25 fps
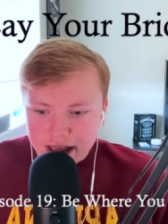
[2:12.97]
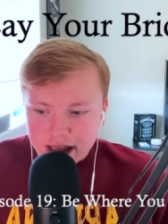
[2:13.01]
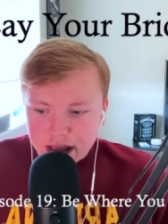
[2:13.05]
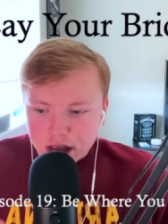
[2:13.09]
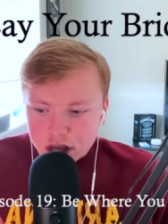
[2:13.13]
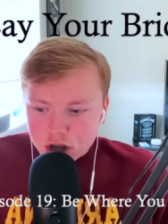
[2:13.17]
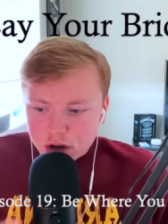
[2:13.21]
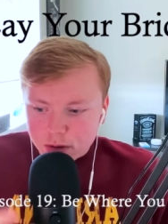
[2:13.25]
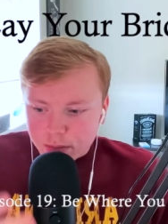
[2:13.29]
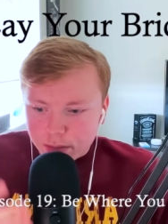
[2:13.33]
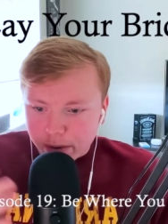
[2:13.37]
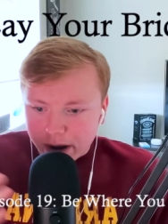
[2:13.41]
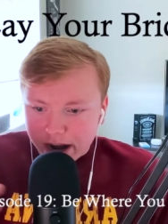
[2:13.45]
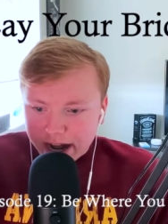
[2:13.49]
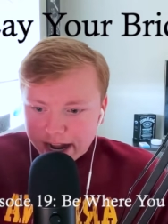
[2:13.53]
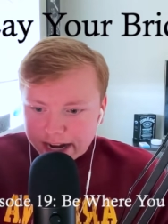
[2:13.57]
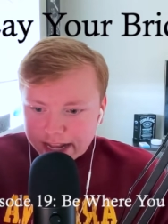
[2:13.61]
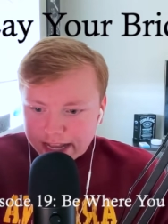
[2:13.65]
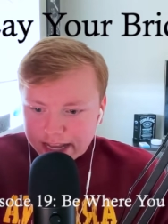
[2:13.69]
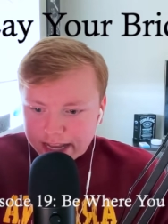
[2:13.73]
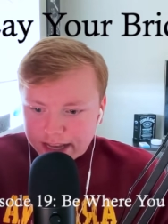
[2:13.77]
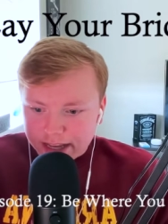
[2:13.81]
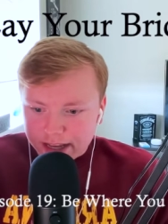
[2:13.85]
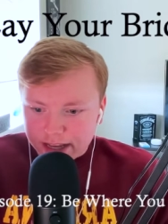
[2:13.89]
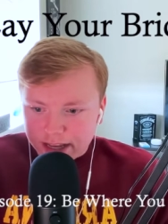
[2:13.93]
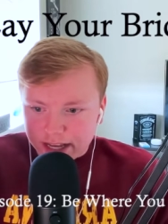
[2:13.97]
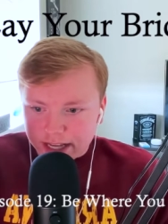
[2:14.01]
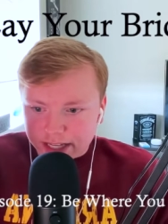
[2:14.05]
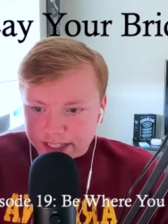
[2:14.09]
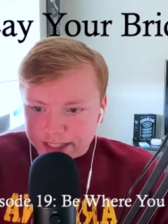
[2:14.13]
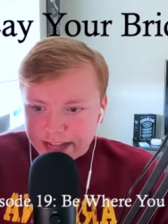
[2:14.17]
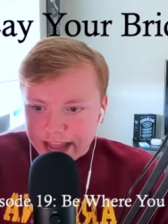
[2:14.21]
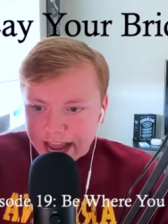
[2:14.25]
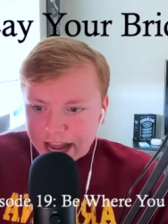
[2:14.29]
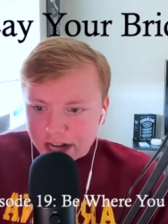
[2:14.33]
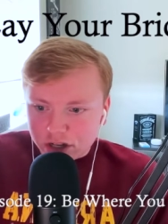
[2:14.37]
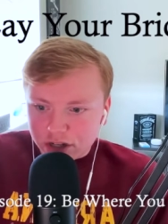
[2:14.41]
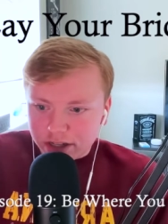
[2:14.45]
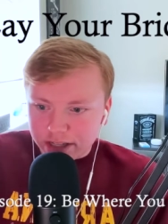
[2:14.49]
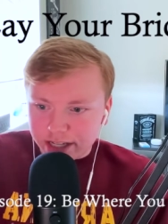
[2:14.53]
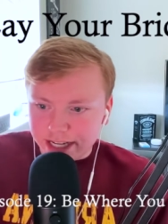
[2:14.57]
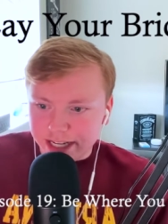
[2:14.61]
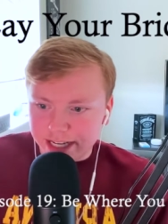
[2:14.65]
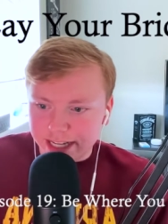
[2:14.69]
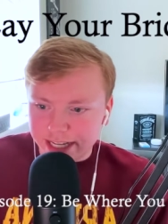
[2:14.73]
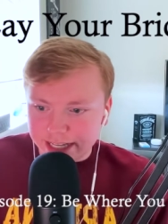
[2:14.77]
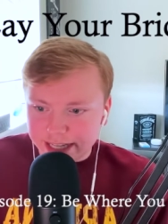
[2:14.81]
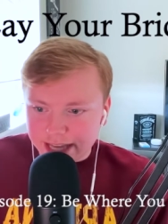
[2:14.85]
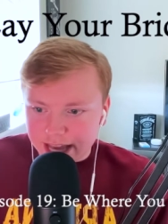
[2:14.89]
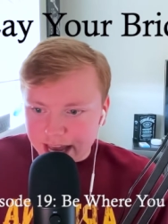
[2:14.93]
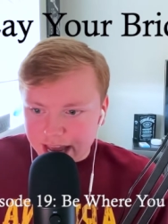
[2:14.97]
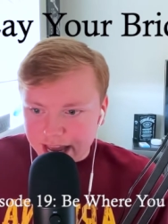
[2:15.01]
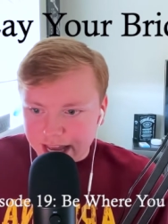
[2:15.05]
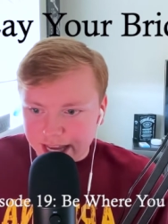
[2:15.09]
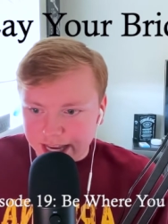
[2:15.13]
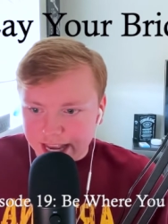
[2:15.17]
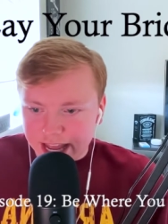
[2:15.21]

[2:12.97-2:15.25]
your body is naturally decaying.